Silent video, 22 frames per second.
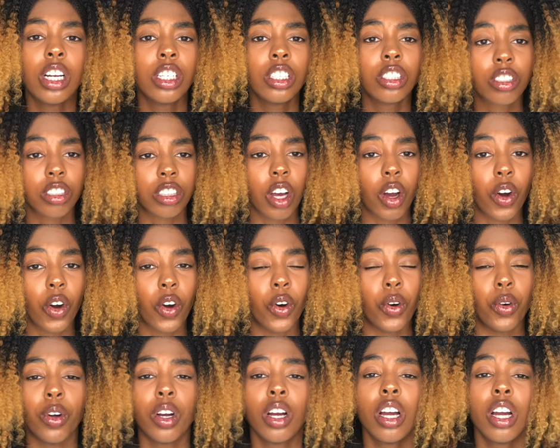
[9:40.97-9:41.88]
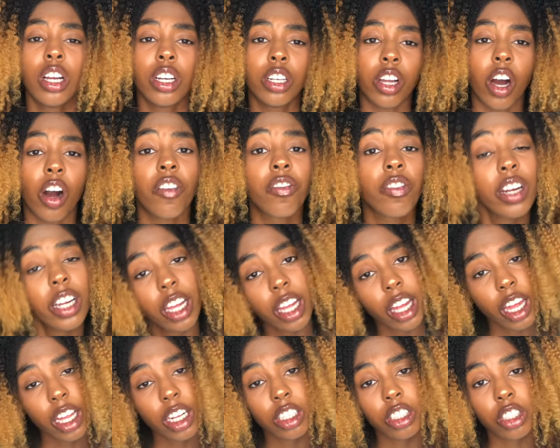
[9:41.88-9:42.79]
So don't
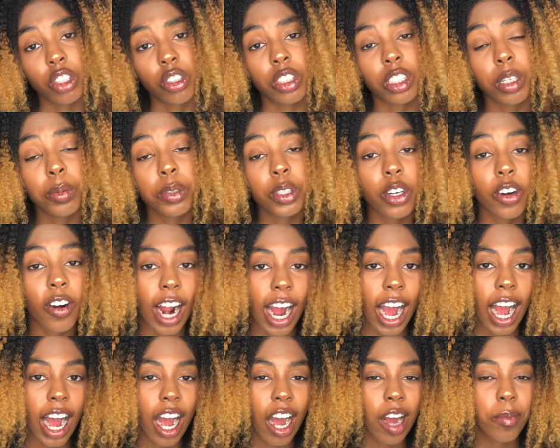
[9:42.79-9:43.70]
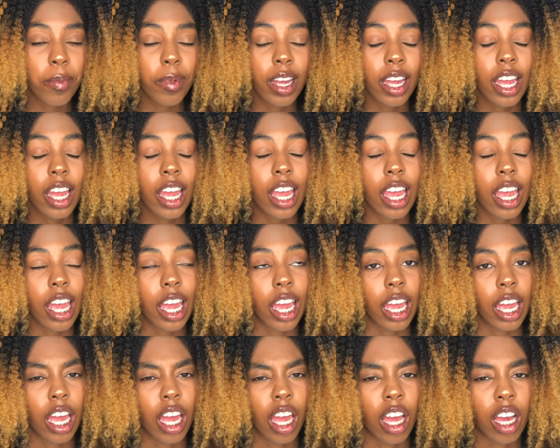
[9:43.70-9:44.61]
forget to subscribe
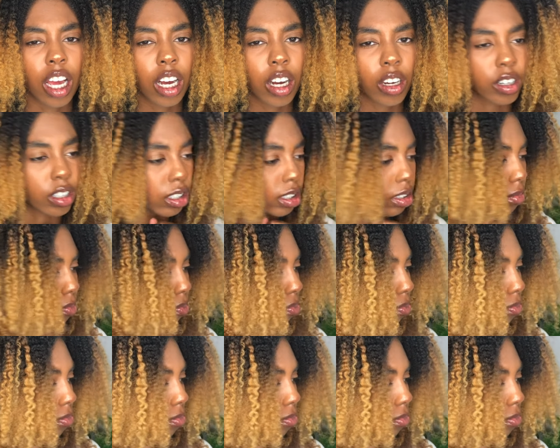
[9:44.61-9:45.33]
and hold up.